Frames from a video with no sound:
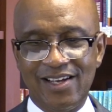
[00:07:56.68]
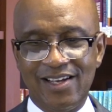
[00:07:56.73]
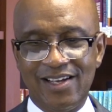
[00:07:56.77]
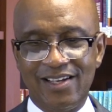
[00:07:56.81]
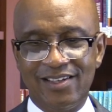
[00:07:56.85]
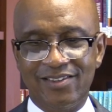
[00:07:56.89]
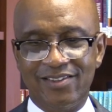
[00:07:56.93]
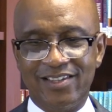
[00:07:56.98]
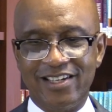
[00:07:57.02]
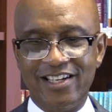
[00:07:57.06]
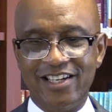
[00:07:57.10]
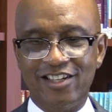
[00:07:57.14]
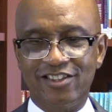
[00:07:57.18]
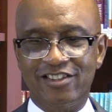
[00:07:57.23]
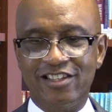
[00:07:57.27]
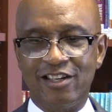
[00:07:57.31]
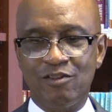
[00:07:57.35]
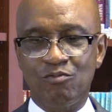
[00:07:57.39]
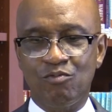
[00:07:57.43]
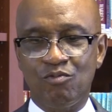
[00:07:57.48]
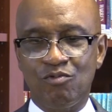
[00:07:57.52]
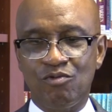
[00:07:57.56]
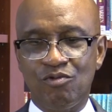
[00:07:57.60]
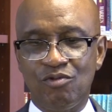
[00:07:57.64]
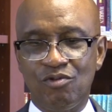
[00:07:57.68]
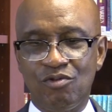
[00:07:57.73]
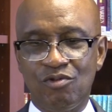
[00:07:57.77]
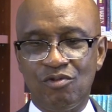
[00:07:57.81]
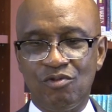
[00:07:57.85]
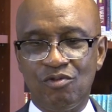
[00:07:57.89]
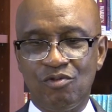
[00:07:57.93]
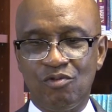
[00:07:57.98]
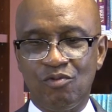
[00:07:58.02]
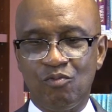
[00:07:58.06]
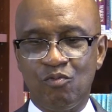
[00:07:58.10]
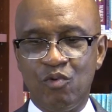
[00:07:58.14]
says that
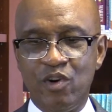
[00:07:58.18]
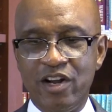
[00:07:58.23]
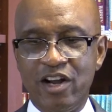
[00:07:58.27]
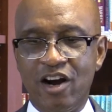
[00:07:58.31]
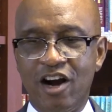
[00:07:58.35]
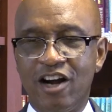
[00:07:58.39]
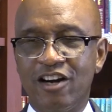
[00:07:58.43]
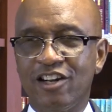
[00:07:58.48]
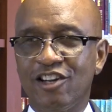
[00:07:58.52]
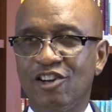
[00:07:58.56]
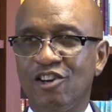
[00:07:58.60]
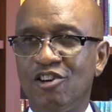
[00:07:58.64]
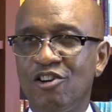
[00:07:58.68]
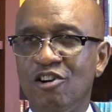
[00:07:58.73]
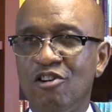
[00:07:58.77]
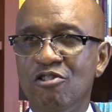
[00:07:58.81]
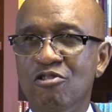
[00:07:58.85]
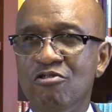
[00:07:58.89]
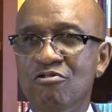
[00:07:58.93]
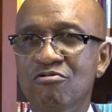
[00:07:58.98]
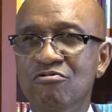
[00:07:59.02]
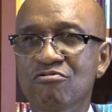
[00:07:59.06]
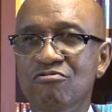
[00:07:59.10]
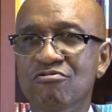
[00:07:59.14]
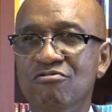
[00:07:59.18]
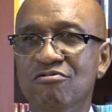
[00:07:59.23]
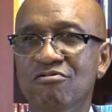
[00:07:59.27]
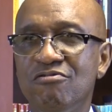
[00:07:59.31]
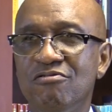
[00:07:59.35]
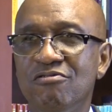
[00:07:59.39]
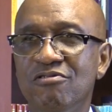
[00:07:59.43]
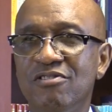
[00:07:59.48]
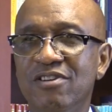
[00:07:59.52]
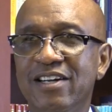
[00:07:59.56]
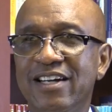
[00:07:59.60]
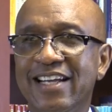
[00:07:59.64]
we are to go
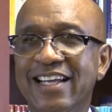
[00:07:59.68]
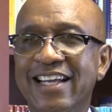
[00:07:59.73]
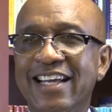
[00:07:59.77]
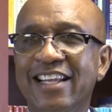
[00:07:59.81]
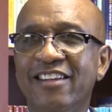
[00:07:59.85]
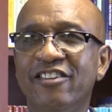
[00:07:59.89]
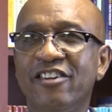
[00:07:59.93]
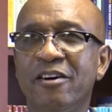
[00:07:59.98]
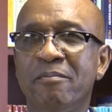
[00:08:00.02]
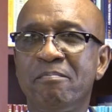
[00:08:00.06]
in the